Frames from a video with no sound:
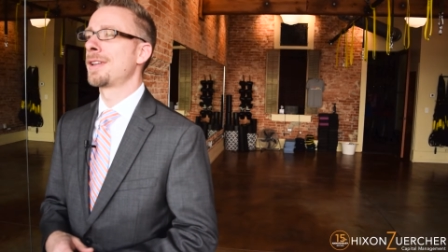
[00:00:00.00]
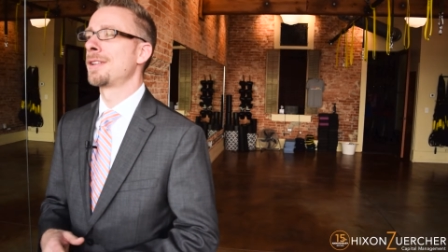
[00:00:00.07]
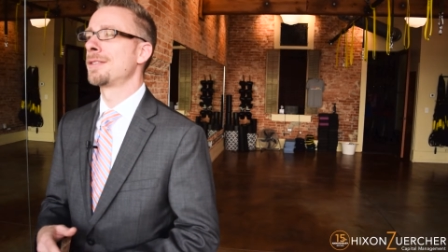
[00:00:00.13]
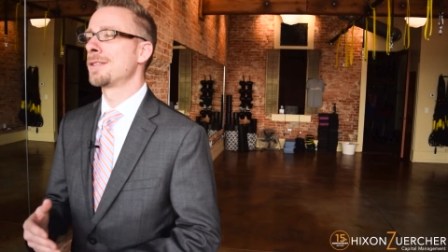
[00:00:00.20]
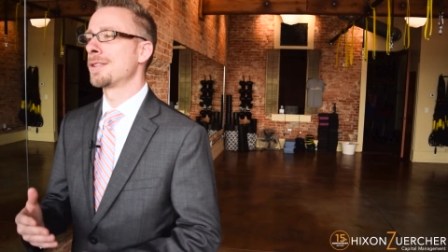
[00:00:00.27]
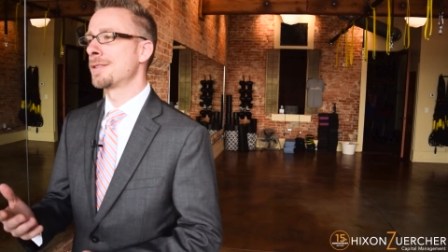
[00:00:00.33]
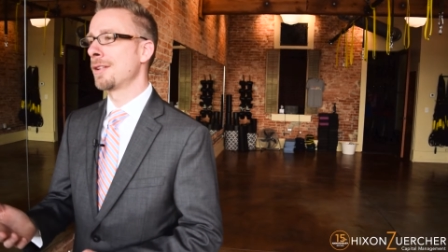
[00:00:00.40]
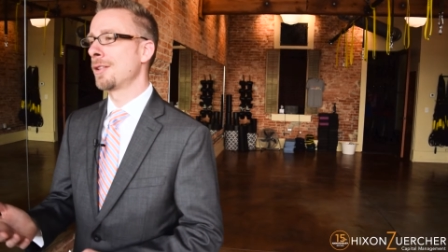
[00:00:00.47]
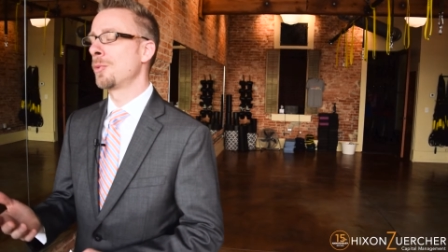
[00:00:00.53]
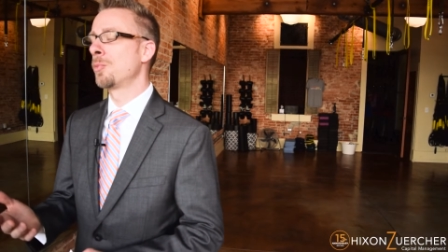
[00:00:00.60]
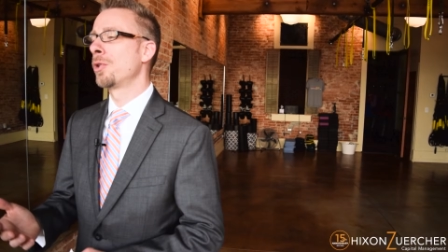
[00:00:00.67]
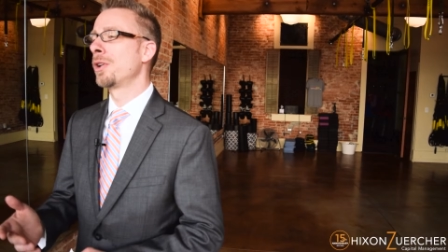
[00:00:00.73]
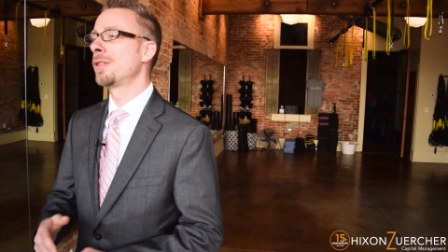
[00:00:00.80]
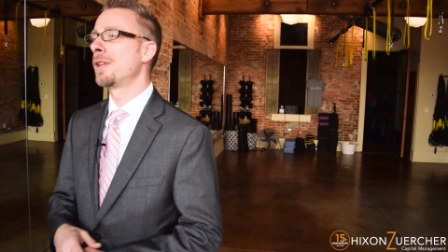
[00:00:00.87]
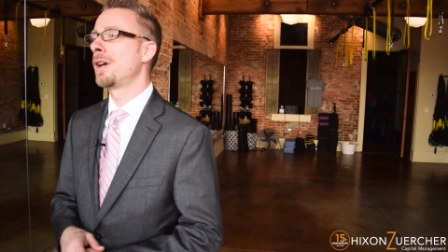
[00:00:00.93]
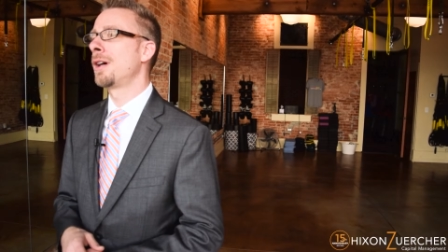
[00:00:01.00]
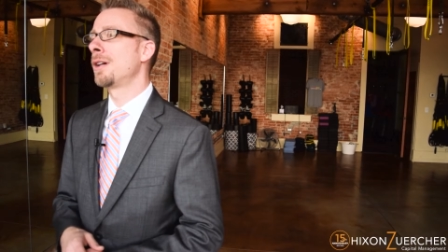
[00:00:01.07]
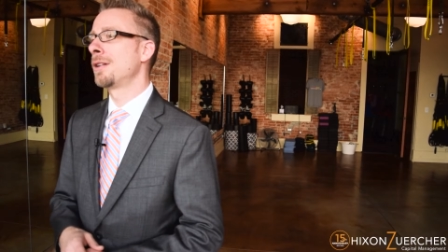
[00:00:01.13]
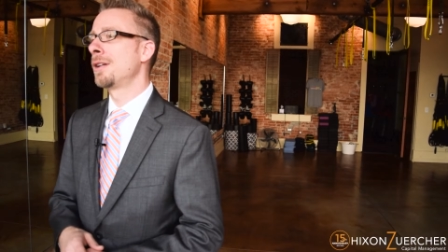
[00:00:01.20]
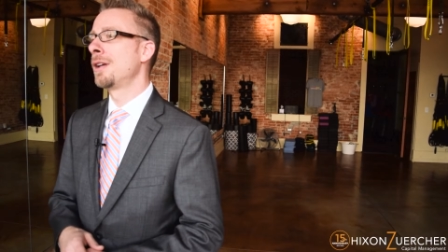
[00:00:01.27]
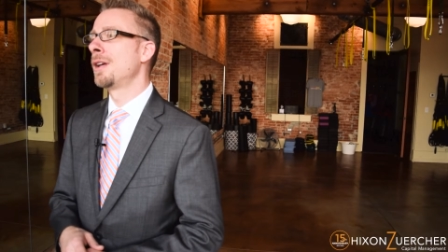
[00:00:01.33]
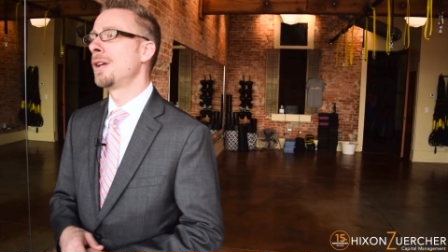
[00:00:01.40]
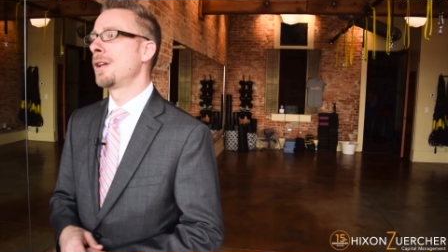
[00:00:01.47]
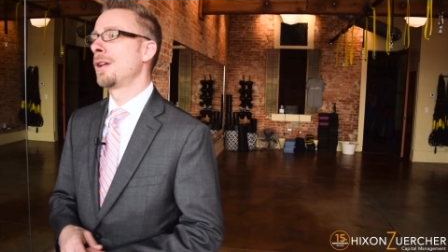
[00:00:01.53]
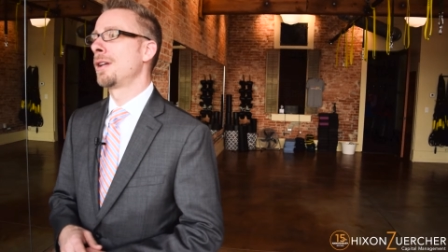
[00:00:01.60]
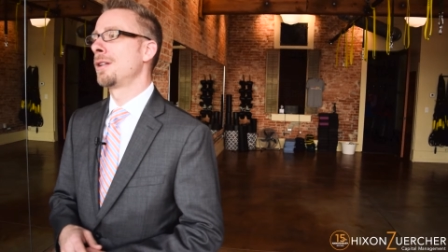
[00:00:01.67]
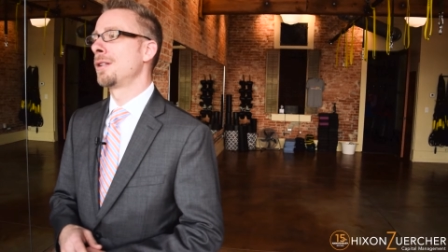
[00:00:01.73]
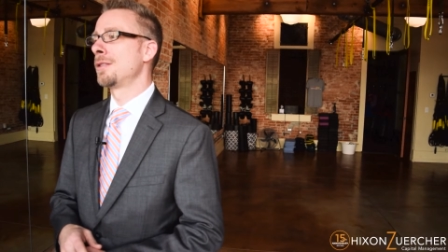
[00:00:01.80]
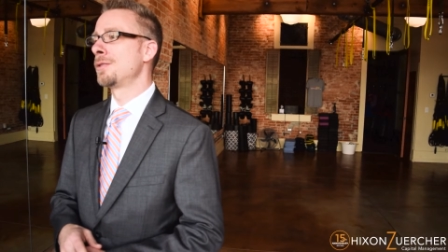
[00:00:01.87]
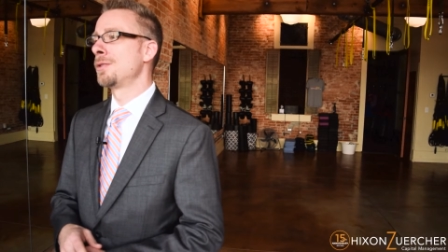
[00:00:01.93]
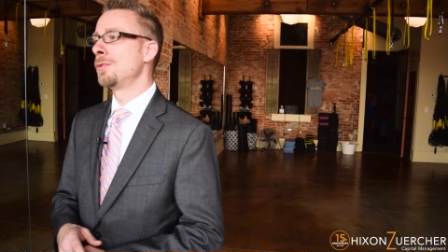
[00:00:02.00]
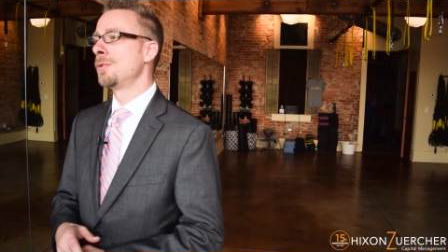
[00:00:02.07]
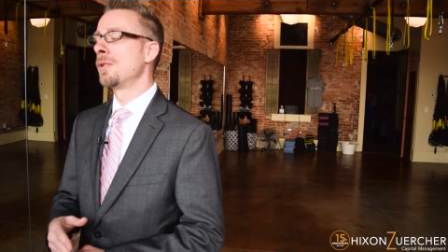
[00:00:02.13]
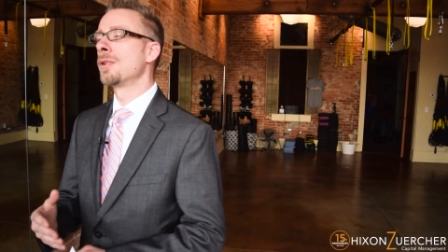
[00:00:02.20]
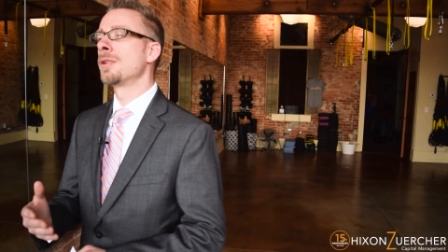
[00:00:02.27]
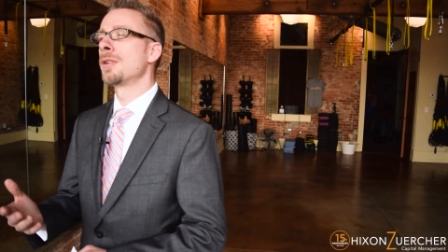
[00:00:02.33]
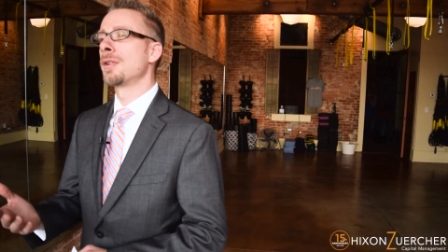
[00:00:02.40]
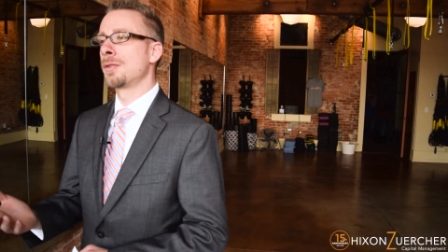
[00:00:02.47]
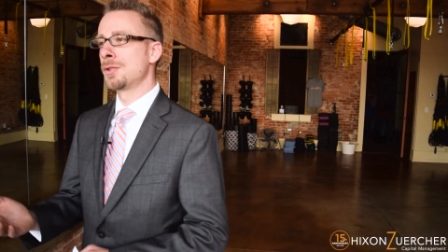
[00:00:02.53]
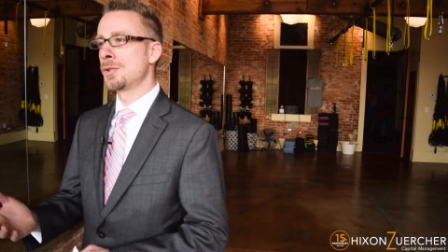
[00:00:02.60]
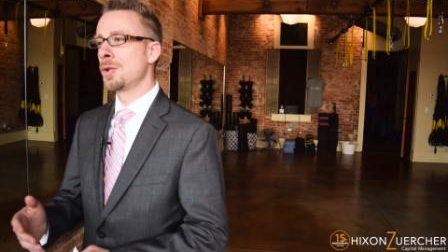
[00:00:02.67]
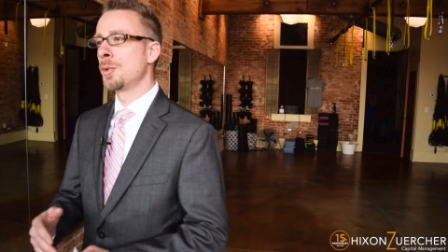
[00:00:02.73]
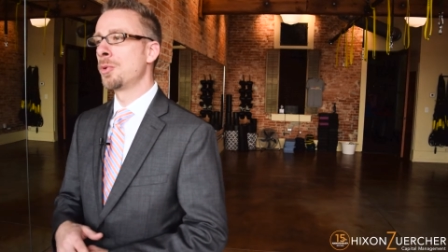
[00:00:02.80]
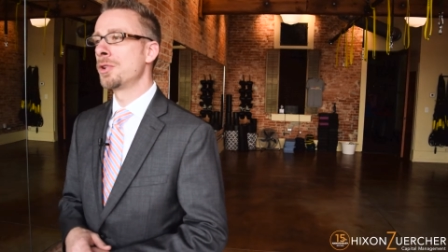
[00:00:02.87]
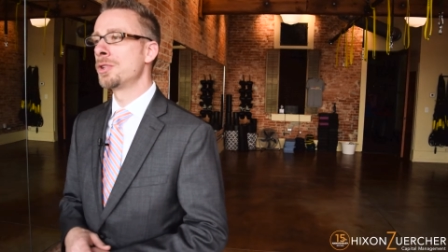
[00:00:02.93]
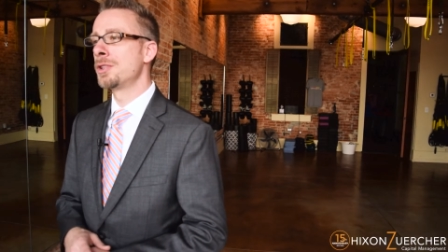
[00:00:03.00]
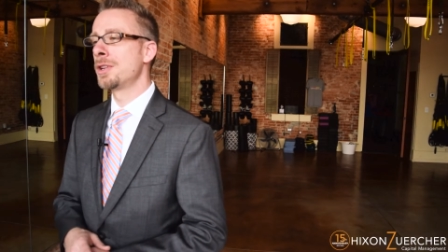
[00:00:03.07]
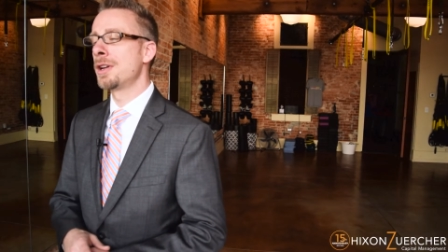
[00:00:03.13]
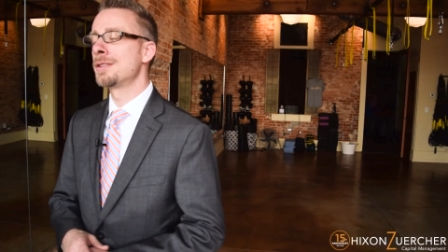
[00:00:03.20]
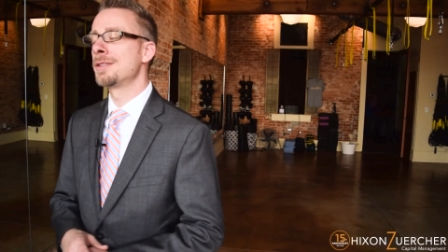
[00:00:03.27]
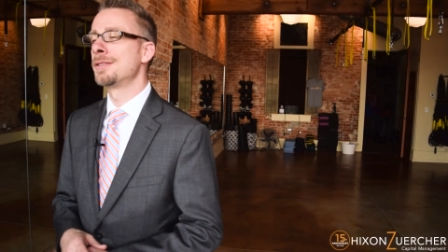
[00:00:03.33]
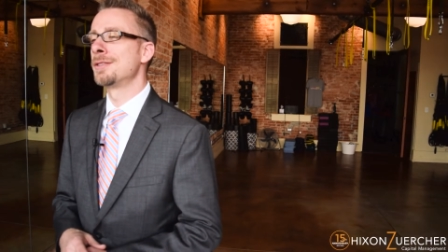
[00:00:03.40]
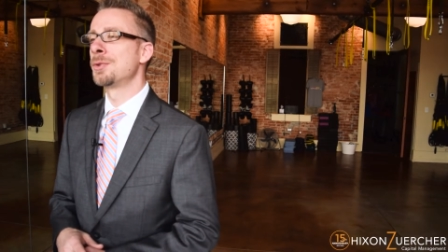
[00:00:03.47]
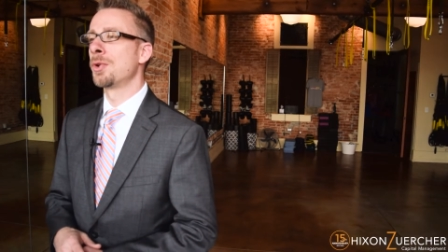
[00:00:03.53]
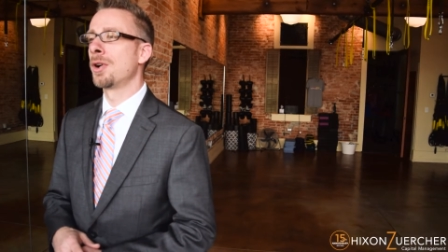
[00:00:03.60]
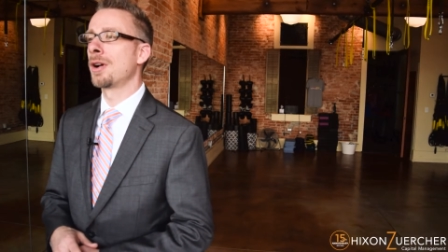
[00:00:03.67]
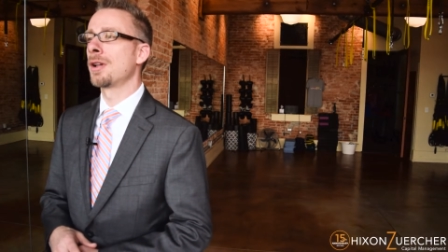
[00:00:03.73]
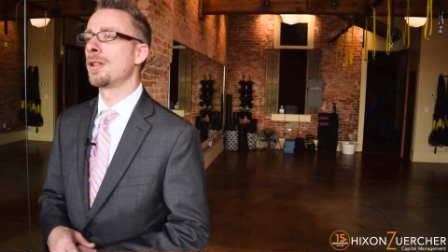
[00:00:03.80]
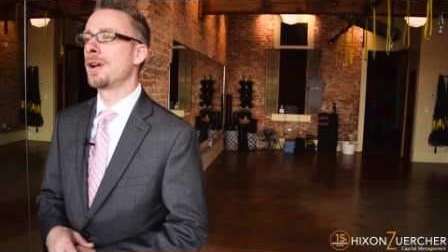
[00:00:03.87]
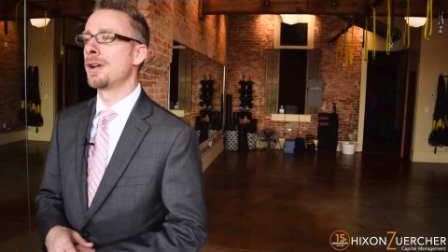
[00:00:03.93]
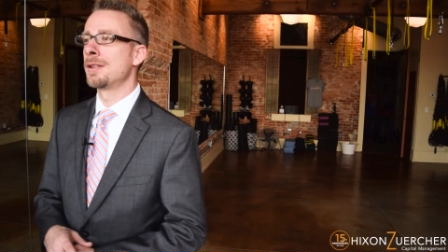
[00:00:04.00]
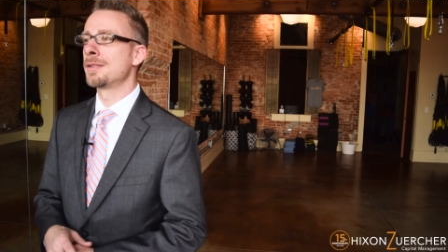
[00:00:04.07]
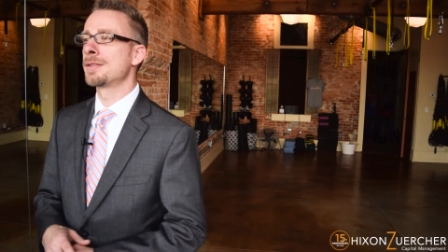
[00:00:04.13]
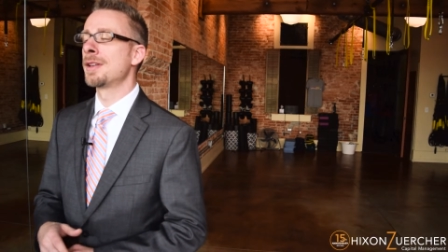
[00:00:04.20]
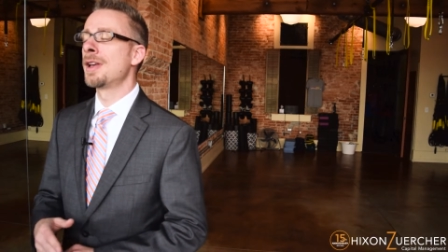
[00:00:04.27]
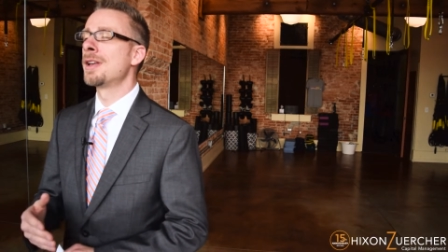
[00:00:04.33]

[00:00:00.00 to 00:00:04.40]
and to celebrate that and to show appreciation to our clients,